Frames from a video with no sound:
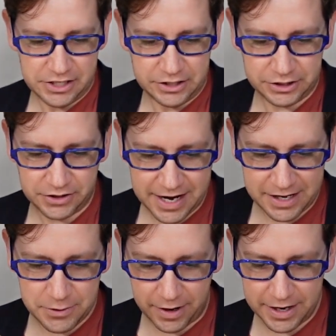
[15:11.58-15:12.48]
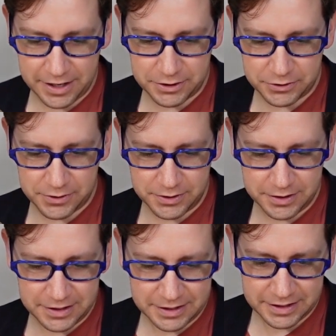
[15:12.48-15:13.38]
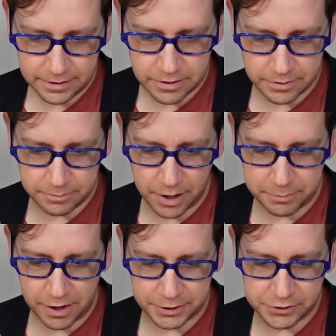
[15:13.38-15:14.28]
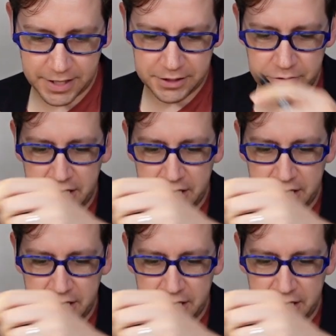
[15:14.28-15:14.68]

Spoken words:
Strike, you are in control. You mark progress twice.